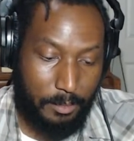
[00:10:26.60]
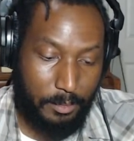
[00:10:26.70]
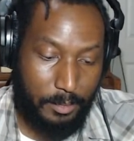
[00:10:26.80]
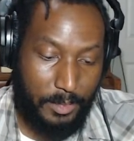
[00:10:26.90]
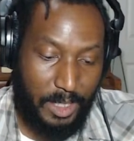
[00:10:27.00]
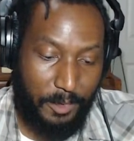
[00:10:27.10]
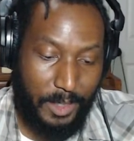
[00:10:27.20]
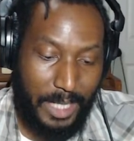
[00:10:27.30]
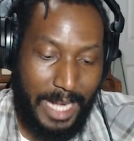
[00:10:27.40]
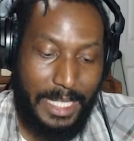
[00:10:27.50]

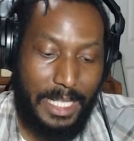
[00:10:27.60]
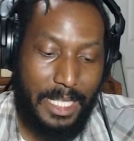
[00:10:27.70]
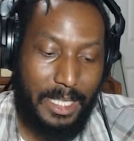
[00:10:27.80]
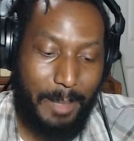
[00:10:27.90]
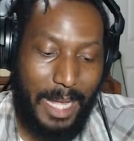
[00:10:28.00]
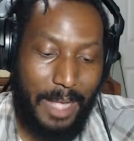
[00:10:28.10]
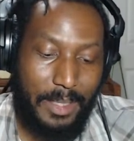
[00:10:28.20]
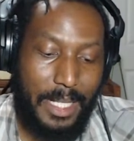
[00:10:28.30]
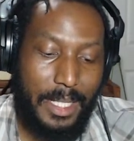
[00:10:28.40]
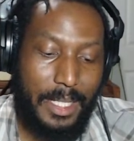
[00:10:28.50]
different ideas about
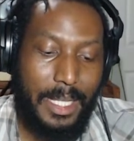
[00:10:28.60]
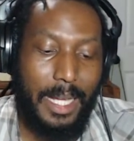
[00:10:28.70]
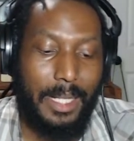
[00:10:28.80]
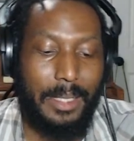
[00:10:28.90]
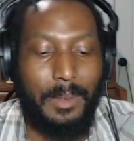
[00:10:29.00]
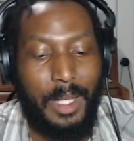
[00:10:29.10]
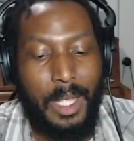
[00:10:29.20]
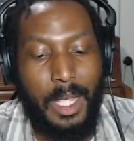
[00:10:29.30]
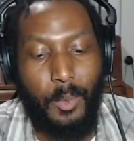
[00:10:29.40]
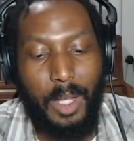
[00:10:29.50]
this, and
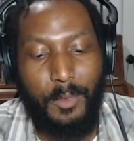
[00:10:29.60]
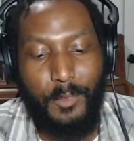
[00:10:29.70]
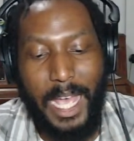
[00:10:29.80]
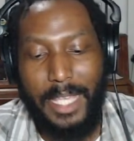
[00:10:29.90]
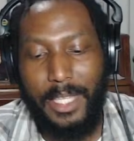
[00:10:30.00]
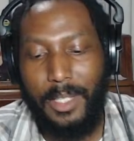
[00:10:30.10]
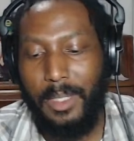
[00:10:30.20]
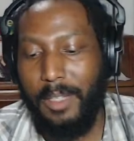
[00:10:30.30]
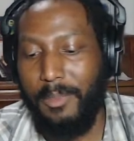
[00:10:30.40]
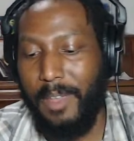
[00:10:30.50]
what value,
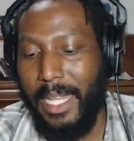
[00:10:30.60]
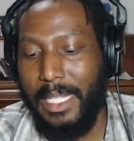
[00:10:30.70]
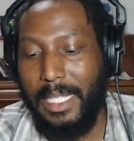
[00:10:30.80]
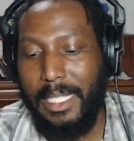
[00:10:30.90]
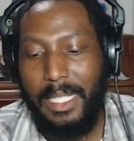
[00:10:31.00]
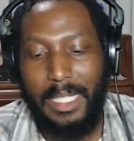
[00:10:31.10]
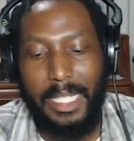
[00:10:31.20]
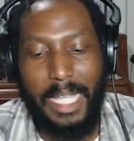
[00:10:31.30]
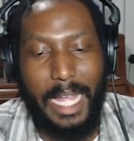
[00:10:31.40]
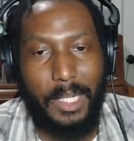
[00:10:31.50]
if any, the
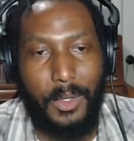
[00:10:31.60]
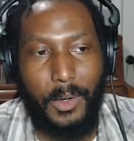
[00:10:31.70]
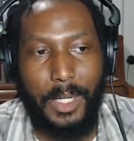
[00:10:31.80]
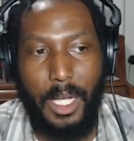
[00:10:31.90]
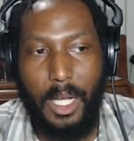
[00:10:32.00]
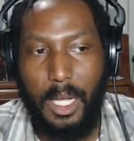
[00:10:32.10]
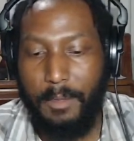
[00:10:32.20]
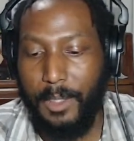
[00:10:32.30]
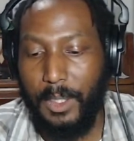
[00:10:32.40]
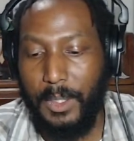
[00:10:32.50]
category
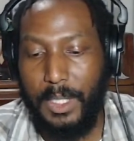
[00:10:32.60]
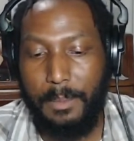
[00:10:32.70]
offers.